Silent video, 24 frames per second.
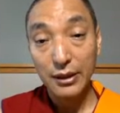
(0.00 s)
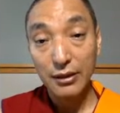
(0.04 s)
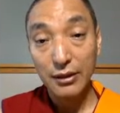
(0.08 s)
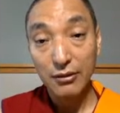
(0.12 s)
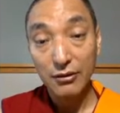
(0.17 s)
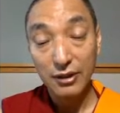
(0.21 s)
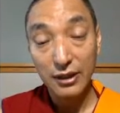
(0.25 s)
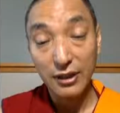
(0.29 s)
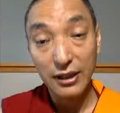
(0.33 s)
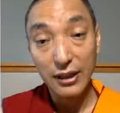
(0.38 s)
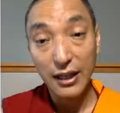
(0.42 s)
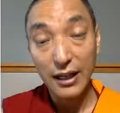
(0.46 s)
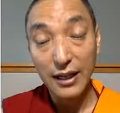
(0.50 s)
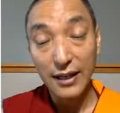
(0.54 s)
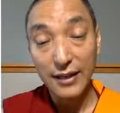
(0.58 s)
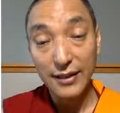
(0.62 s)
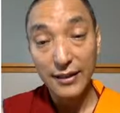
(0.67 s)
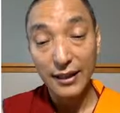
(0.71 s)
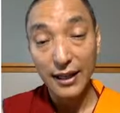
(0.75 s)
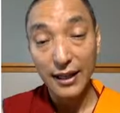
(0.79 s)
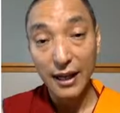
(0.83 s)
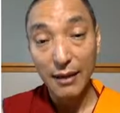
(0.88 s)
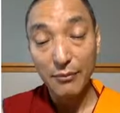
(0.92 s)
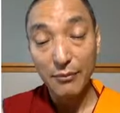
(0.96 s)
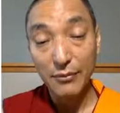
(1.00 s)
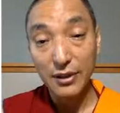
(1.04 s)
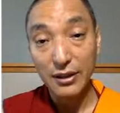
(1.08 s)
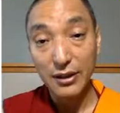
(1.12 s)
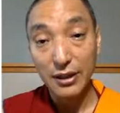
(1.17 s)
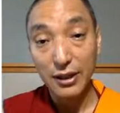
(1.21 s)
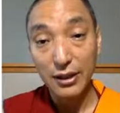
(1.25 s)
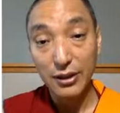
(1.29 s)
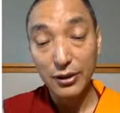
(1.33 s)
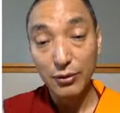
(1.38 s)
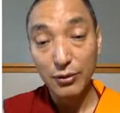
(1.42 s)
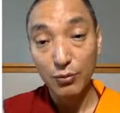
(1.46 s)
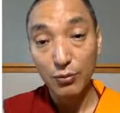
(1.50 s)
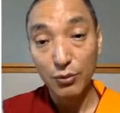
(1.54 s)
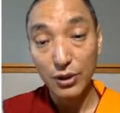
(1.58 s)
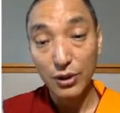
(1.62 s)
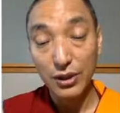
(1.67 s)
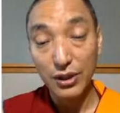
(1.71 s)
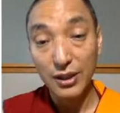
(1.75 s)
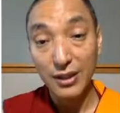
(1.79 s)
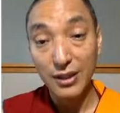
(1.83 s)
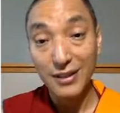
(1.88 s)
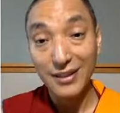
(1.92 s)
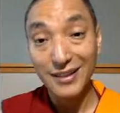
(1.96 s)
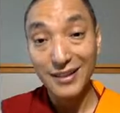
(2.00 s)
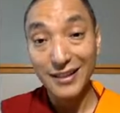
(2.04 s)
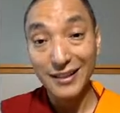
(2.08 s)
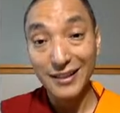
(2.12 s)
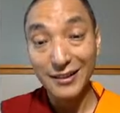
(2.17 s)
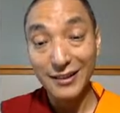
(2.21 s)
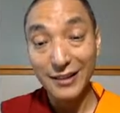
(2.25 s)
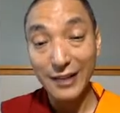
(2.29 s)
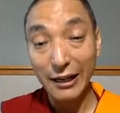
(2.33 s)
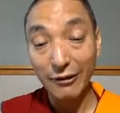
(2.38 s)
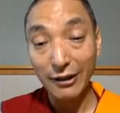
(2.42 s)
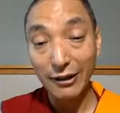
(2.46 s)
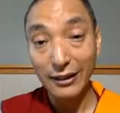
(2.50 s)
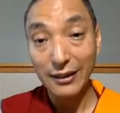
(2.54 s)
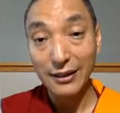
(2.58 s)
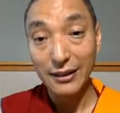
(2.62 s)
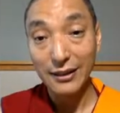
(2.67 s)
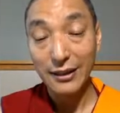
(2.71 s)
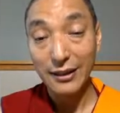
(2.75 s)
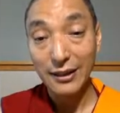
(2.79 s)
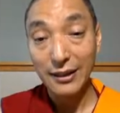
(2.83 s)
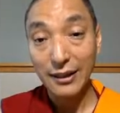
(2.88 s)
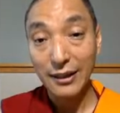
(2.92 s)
realizing emptiness, which is the direct